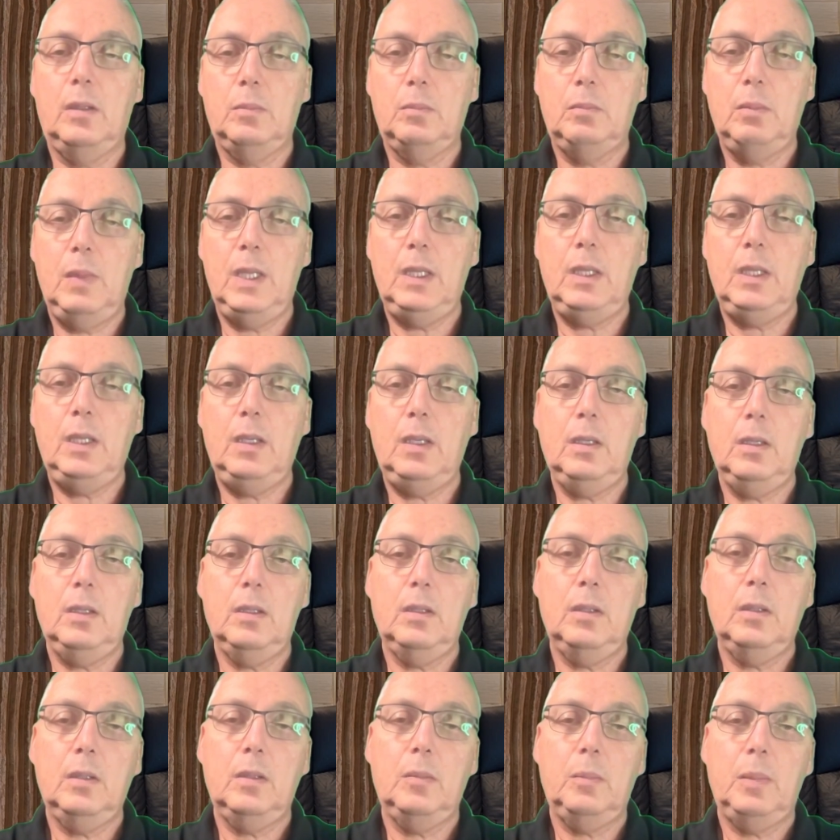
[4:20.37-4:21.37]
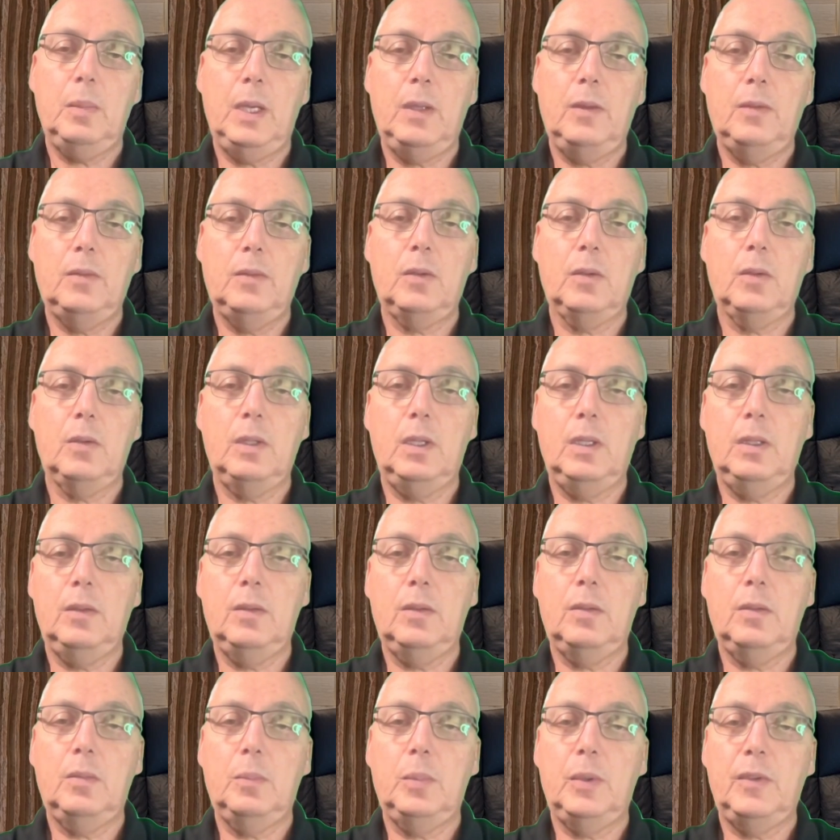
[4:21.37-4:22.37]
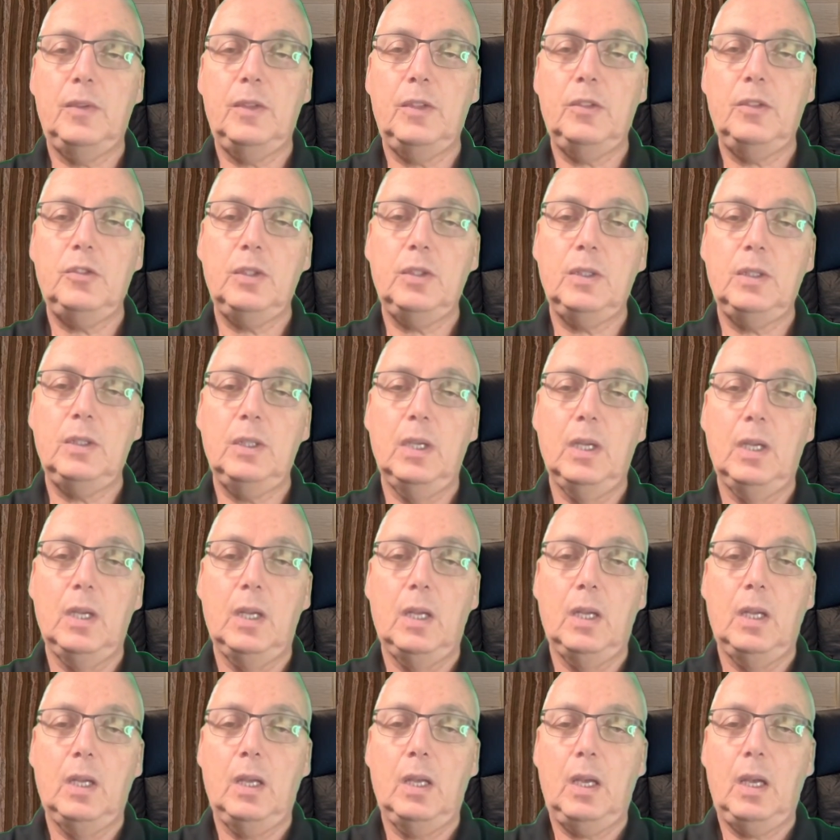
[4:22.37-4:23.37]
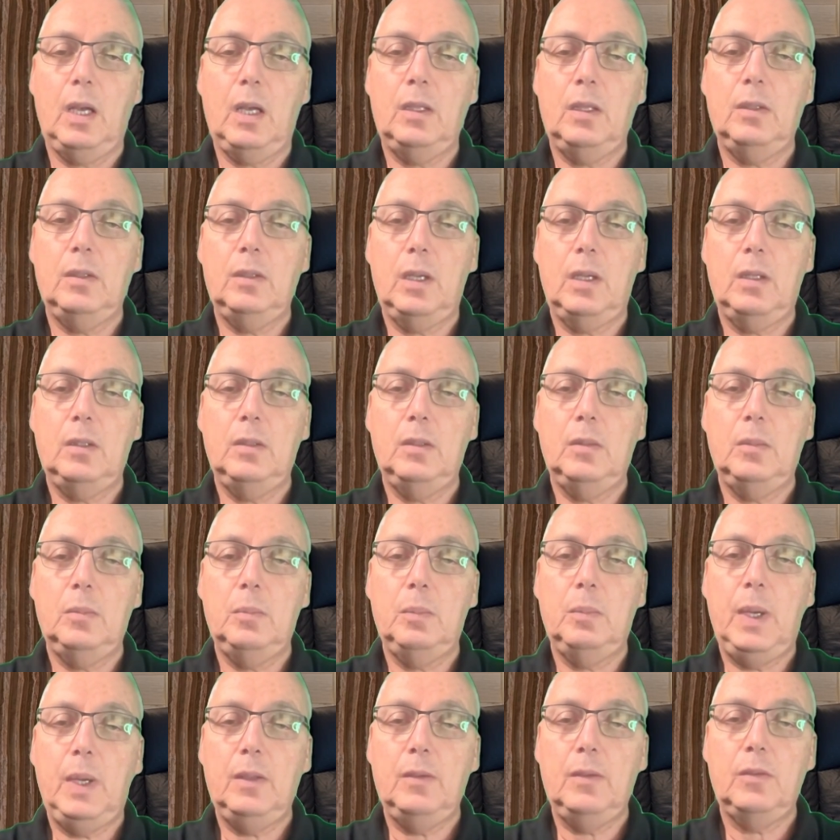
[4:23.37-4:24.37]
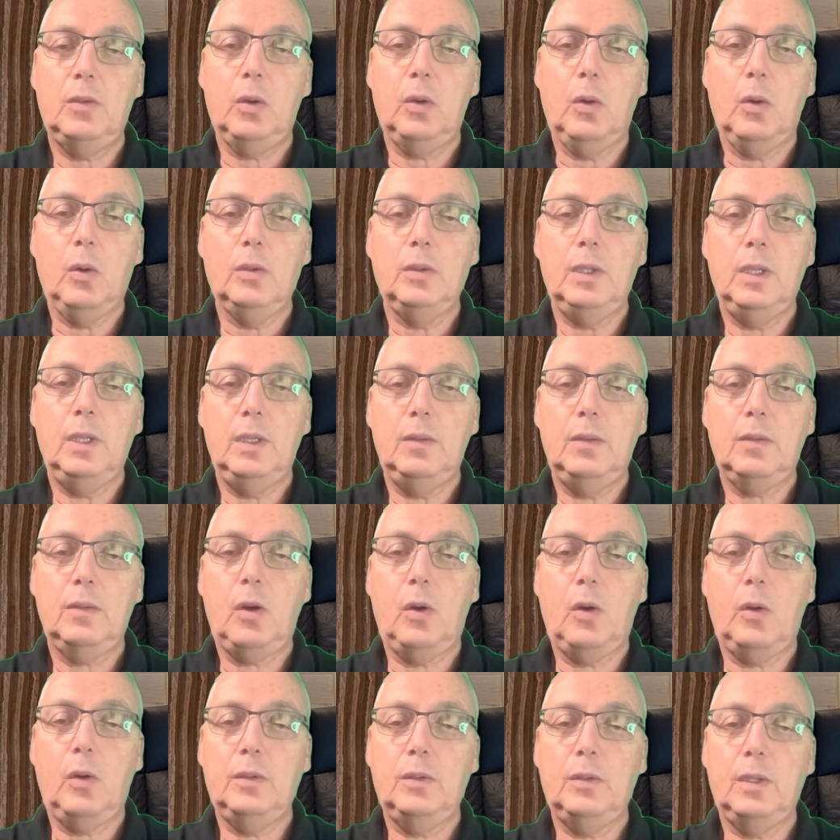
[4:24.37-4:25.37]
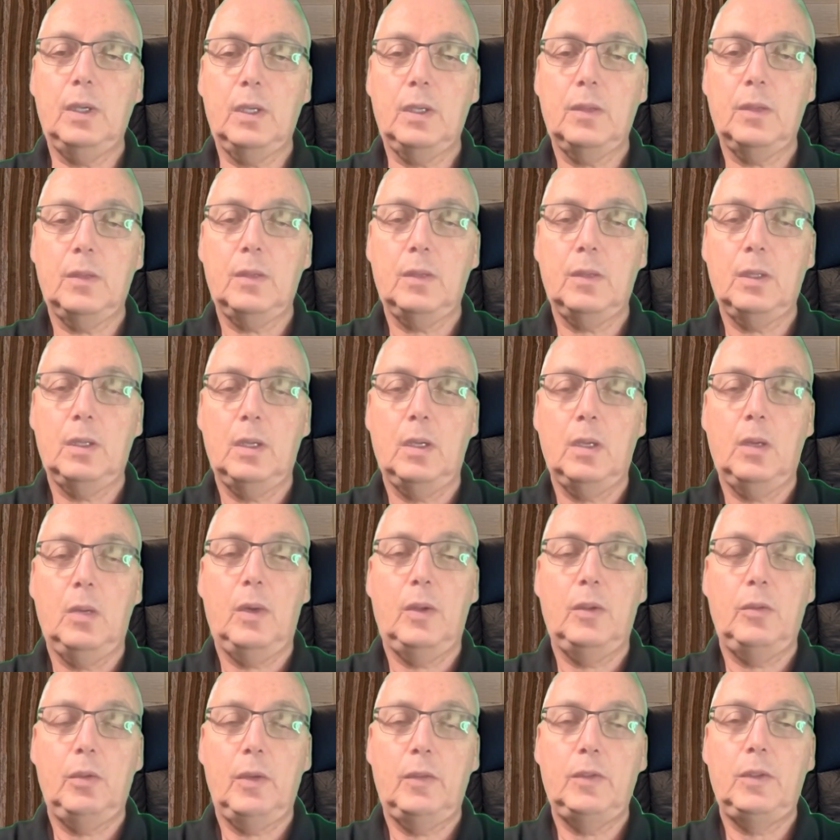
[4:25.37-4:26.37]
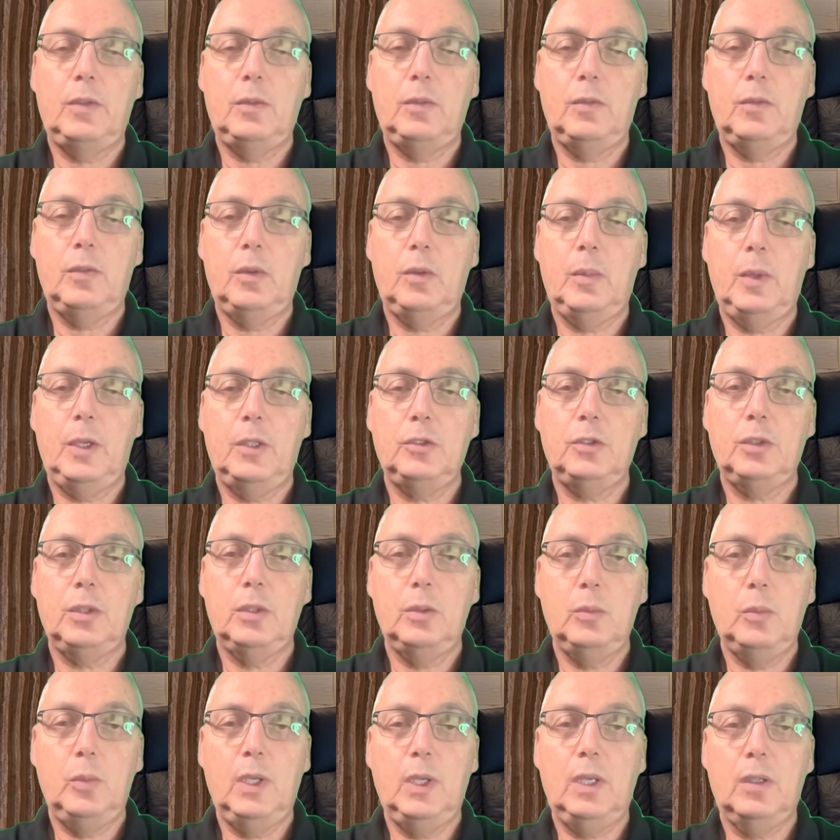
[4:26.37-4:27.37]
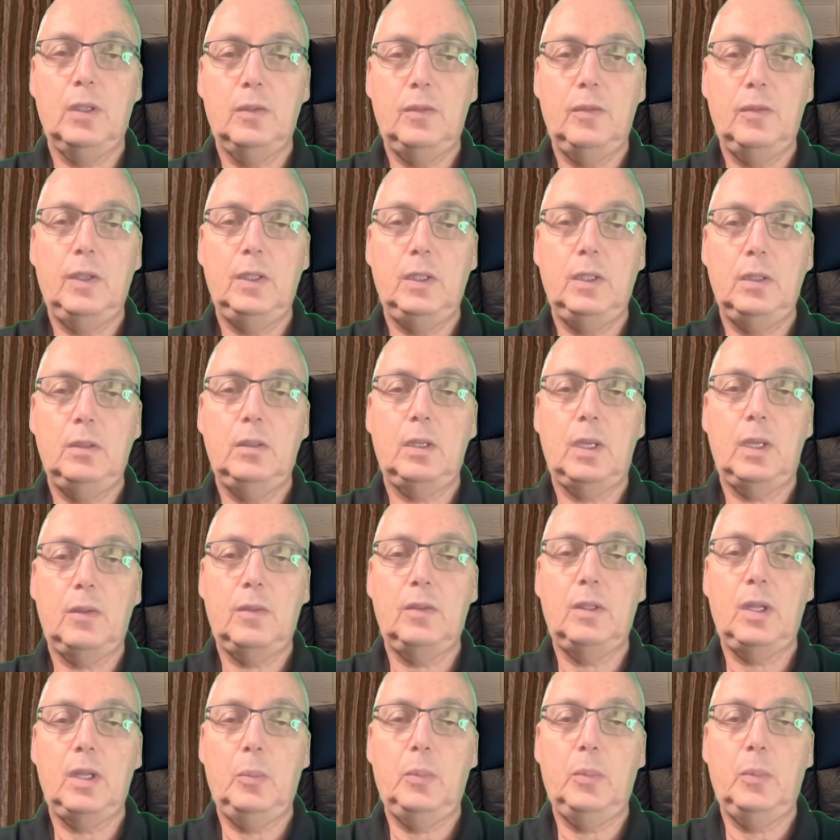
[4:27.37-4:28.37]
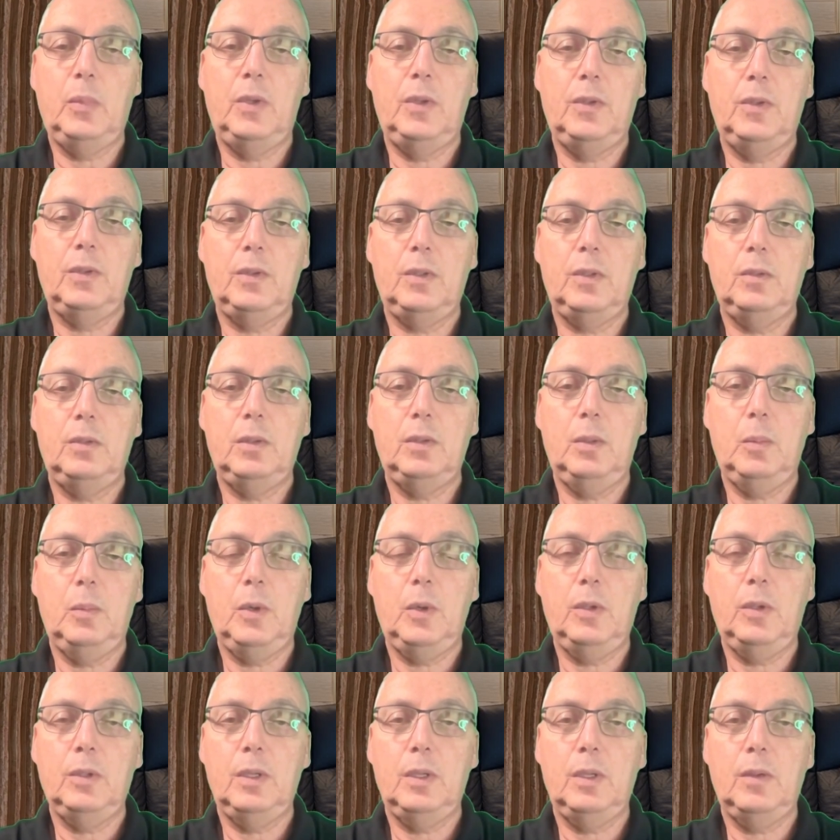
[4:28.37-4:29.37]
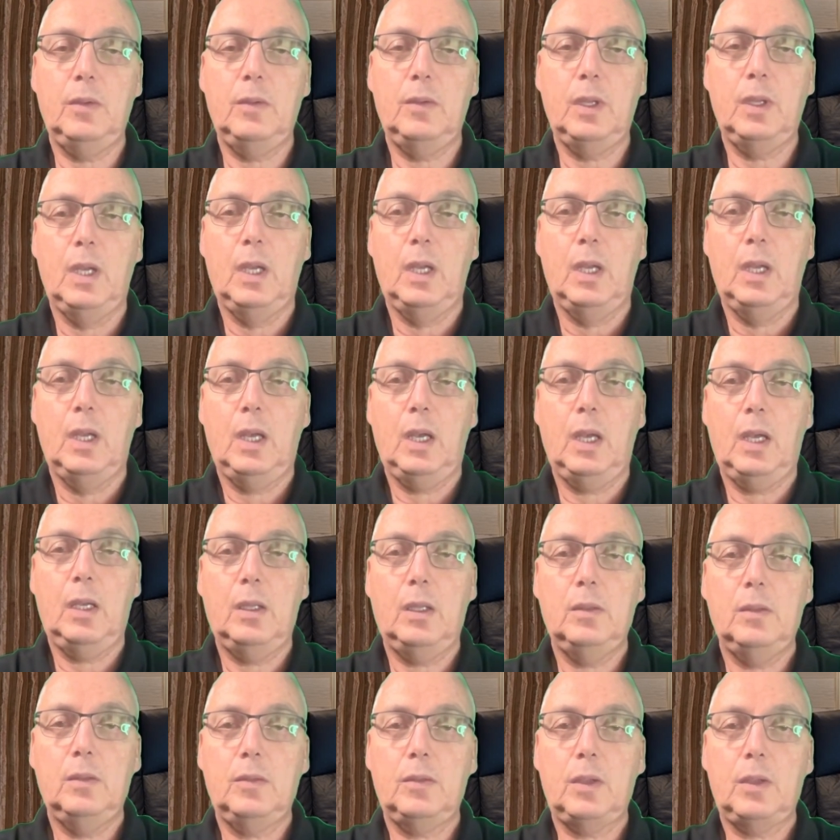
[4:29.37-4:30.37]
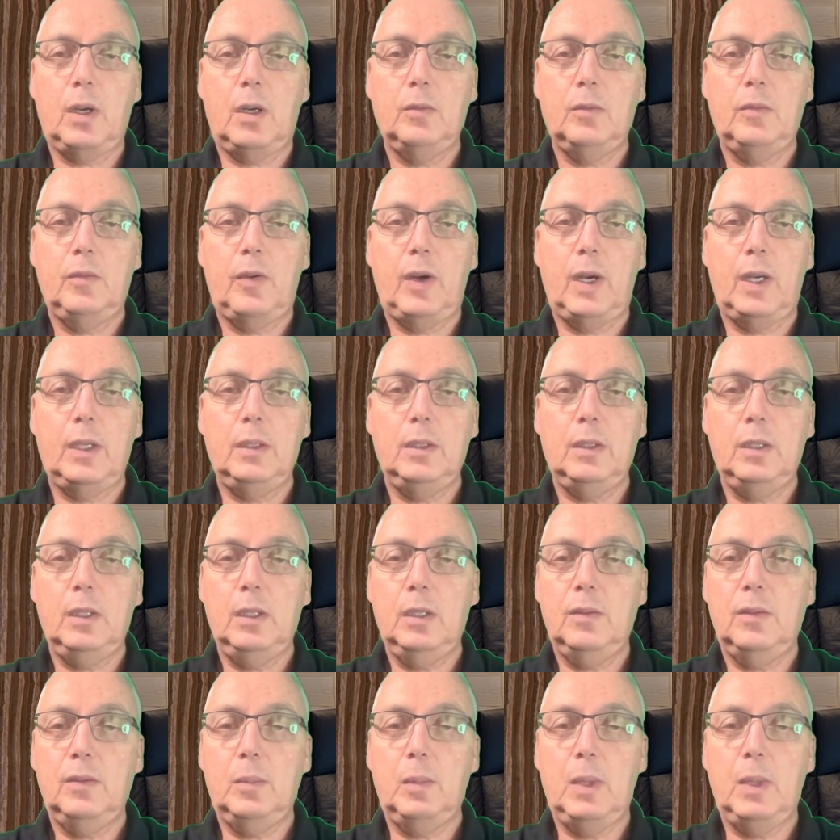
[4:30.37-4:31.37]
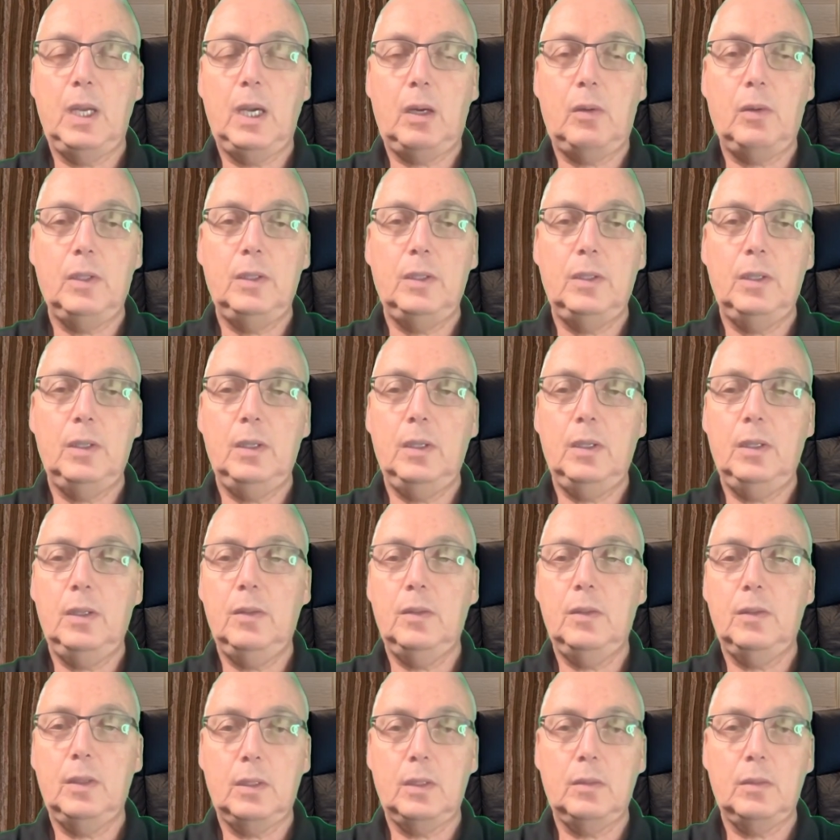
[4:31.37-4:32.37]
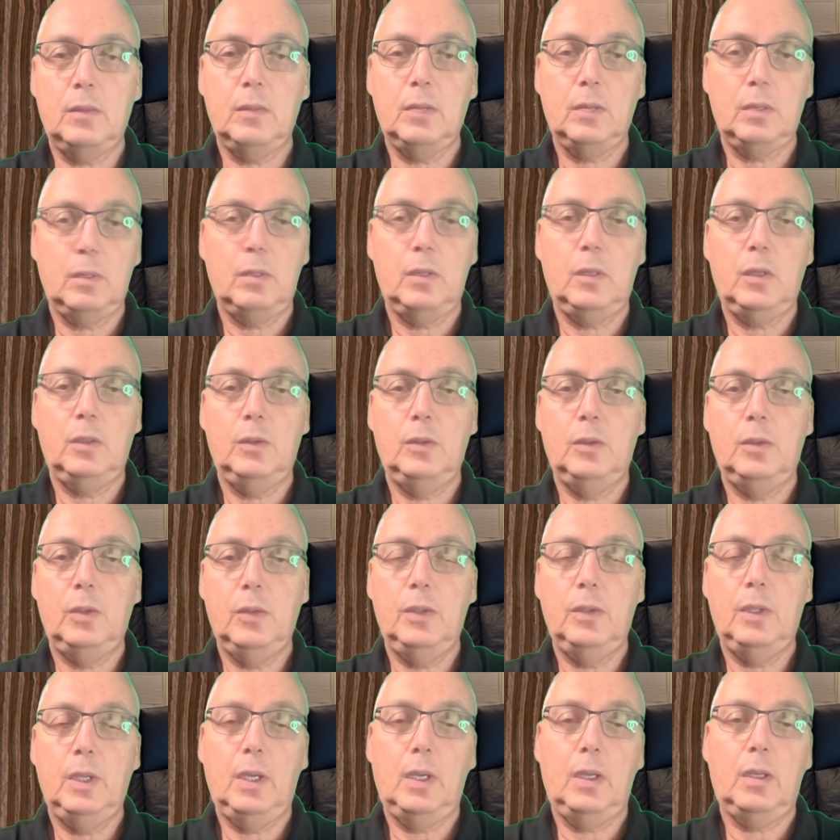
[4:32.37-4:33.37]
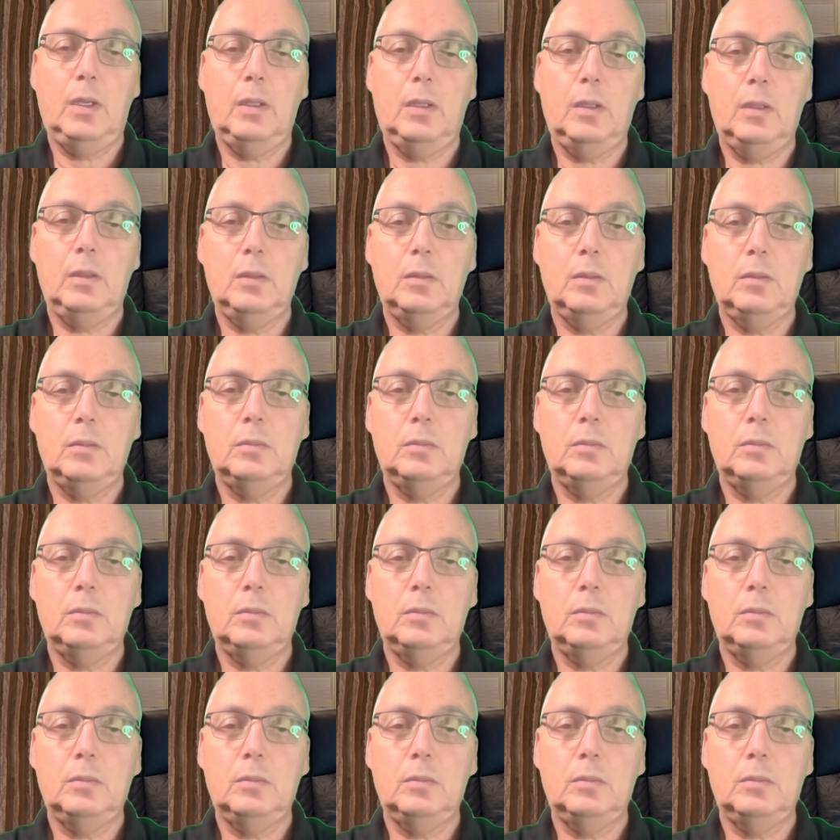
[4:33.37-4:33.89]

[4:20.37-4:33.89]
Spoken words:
meaning, based on its position, and then based on its context. Once we have this information, we can feed it as numbers into the models and start finding similarities and do the